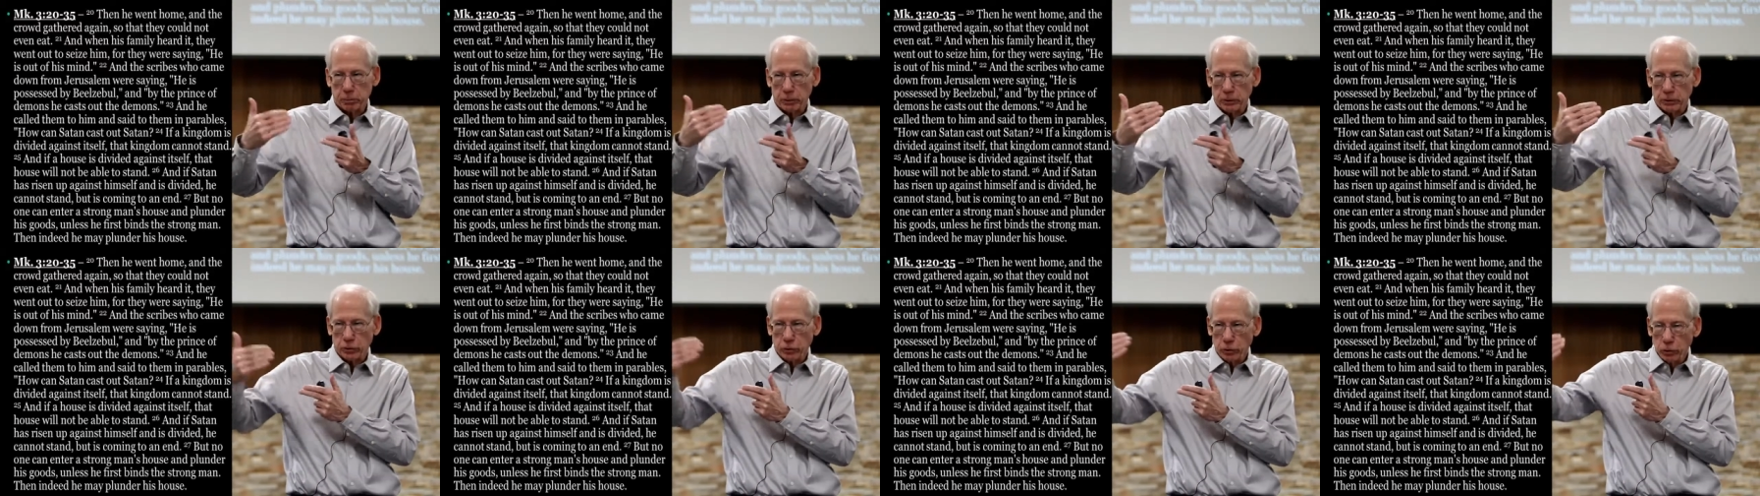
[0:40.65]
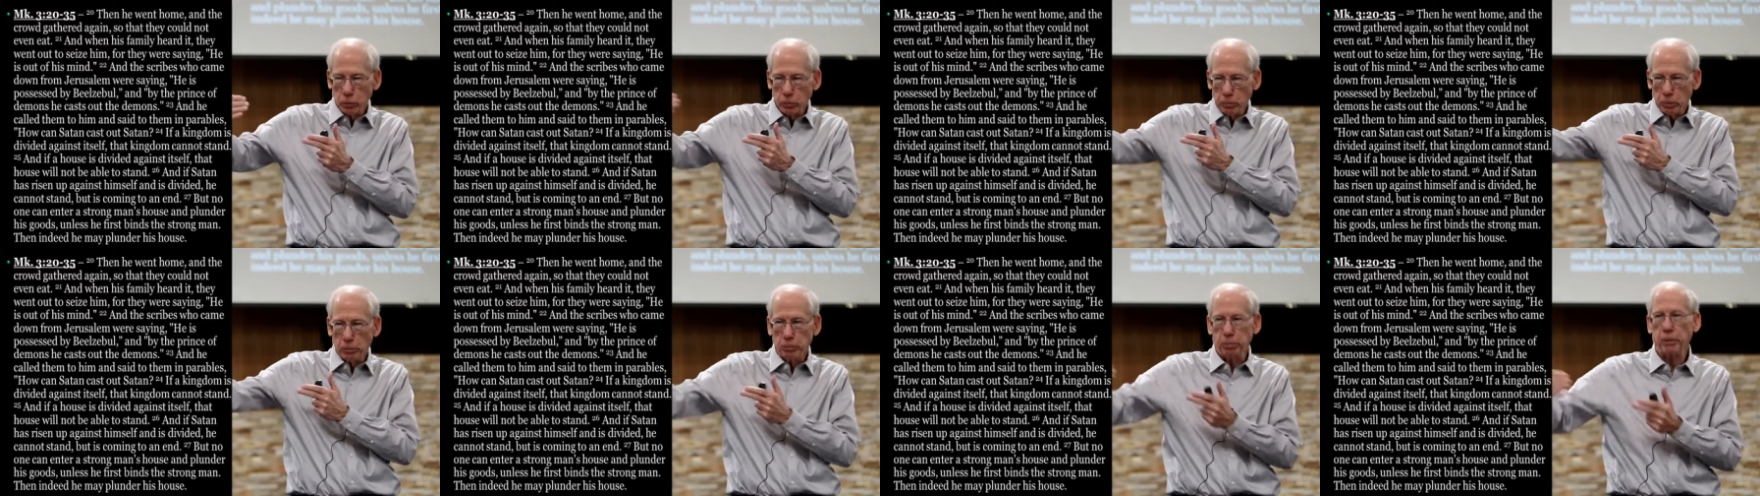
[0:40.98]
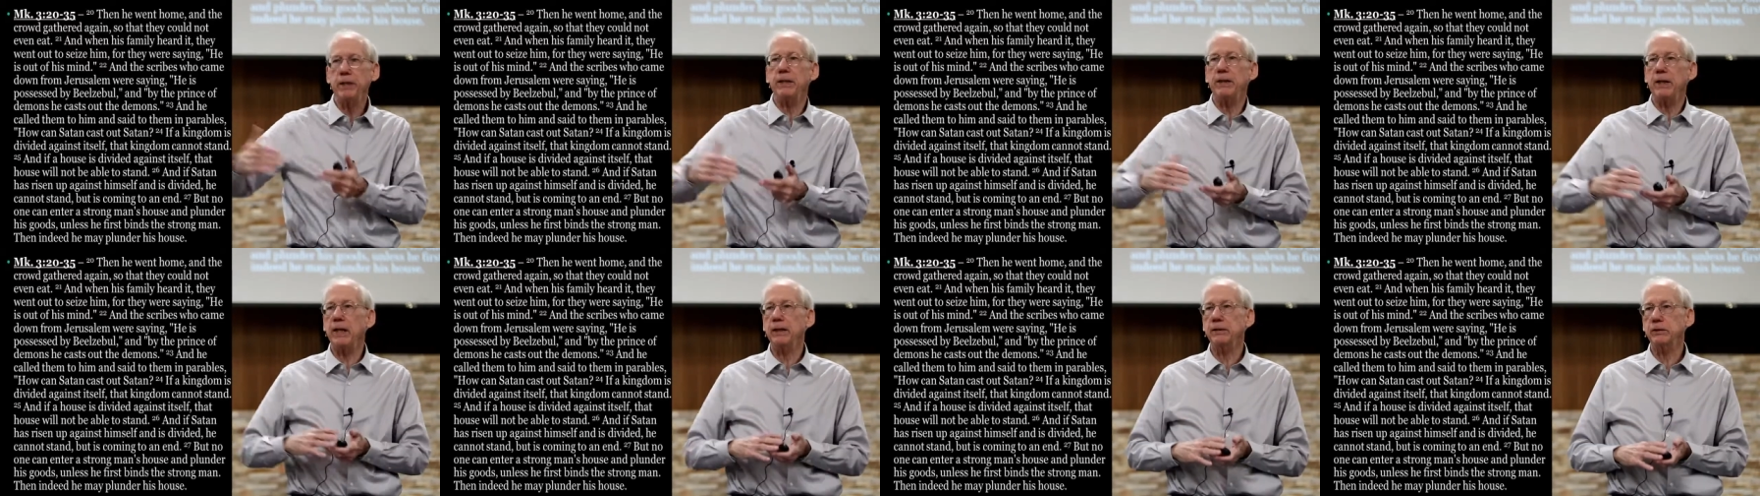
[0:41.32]

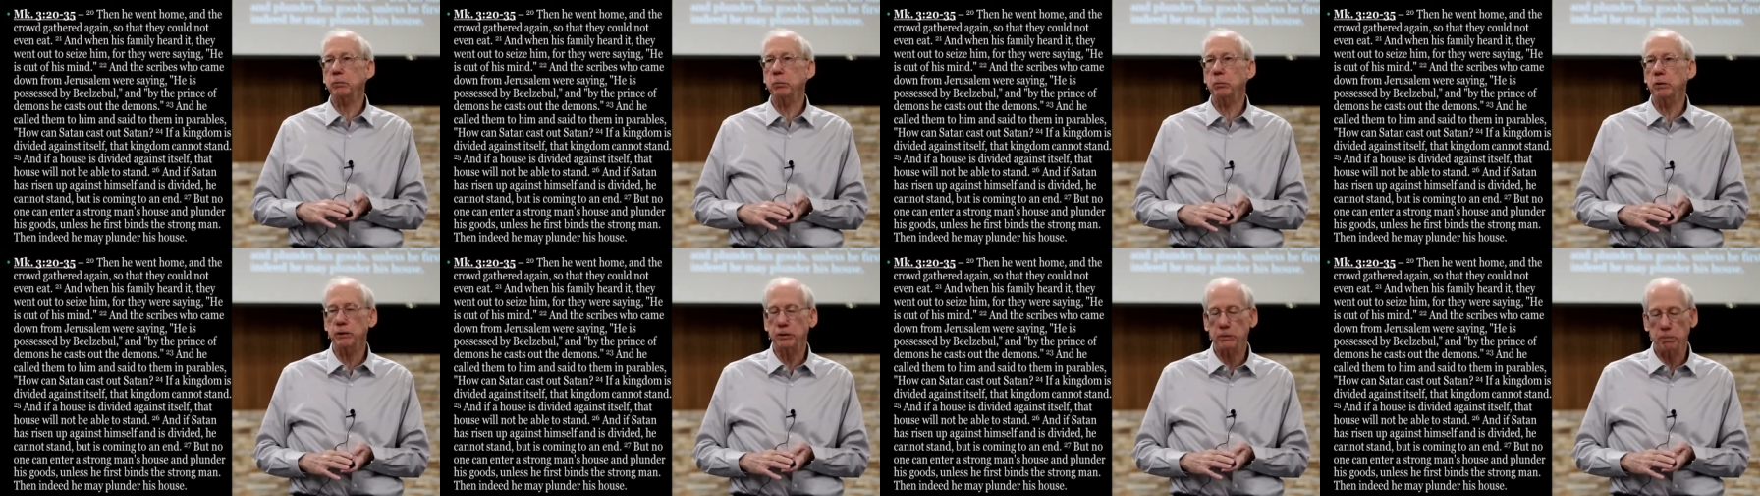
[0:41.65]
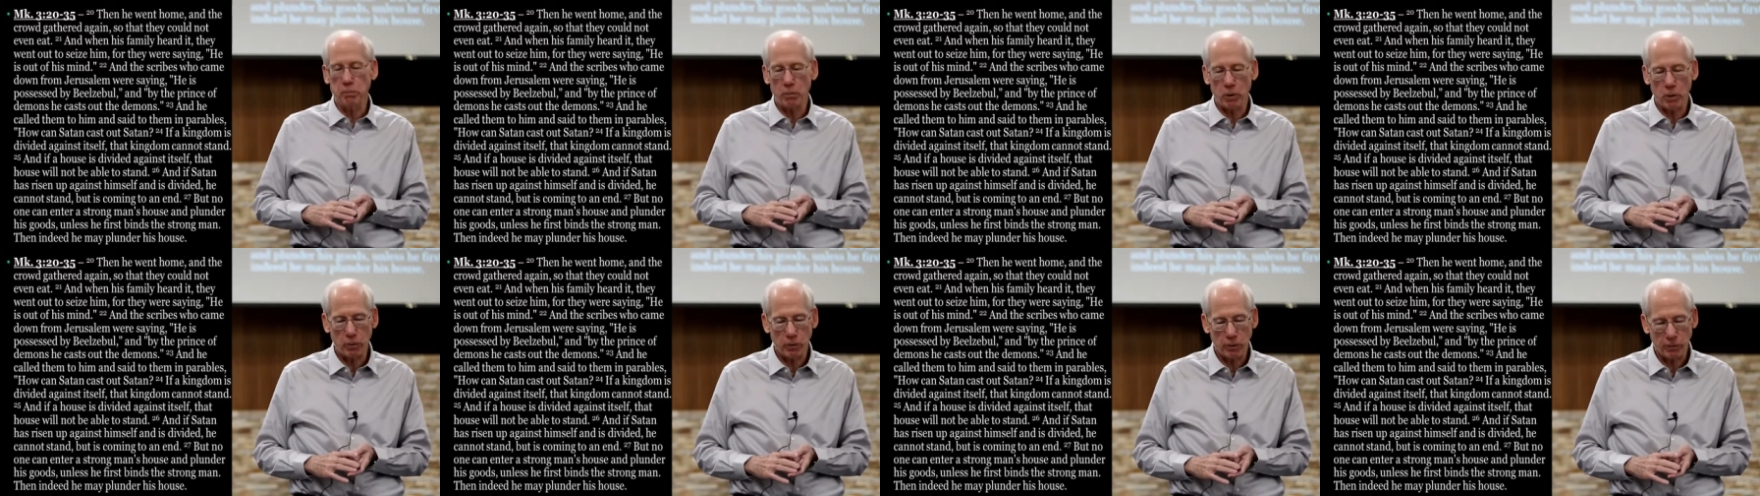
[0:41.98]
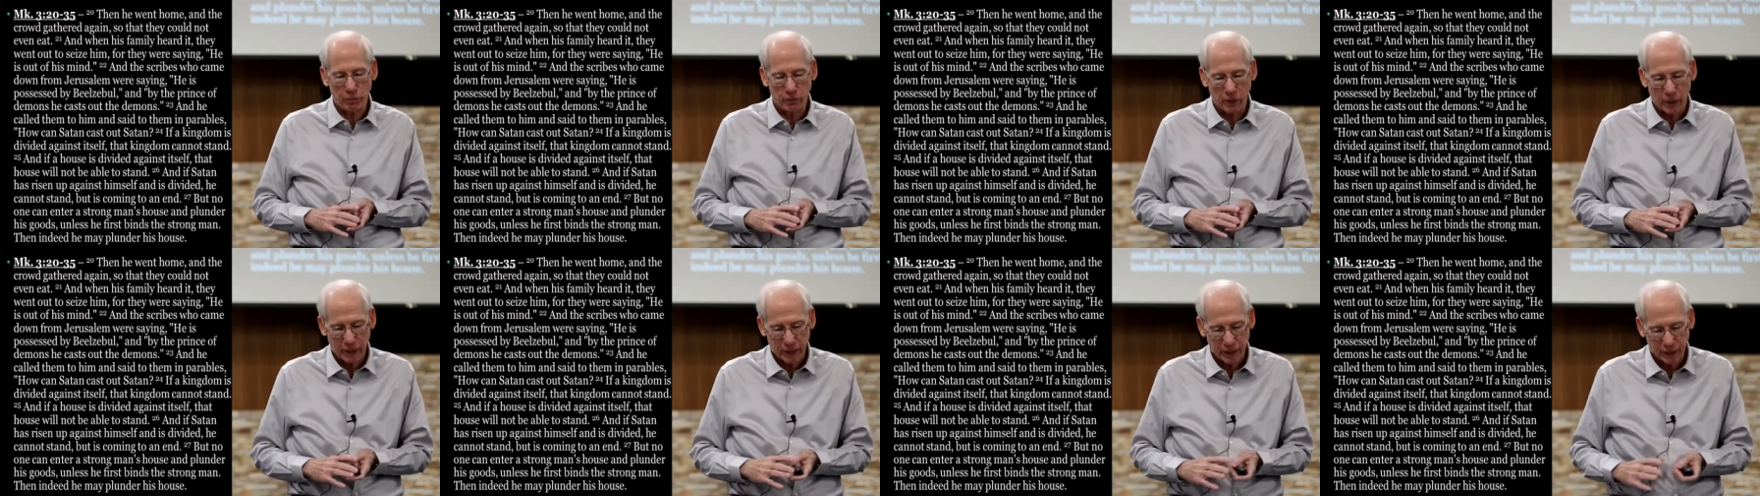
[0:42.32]
presumably that's what's
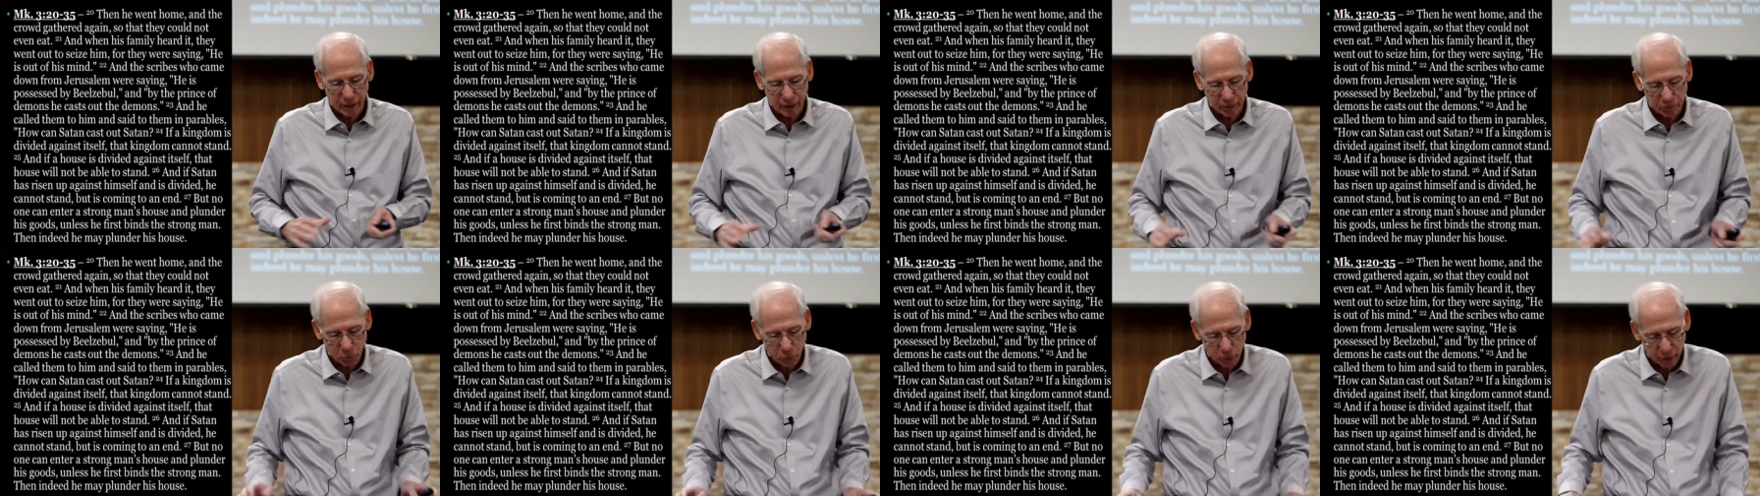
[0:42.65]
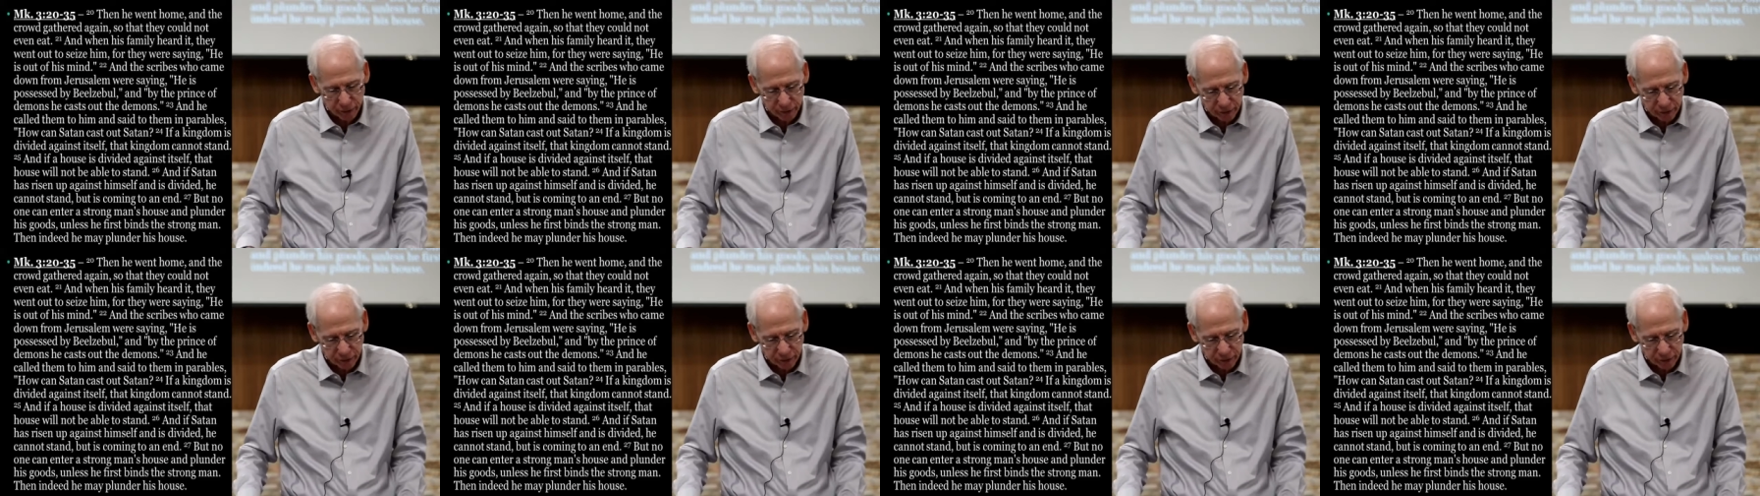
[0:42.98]
motivating him.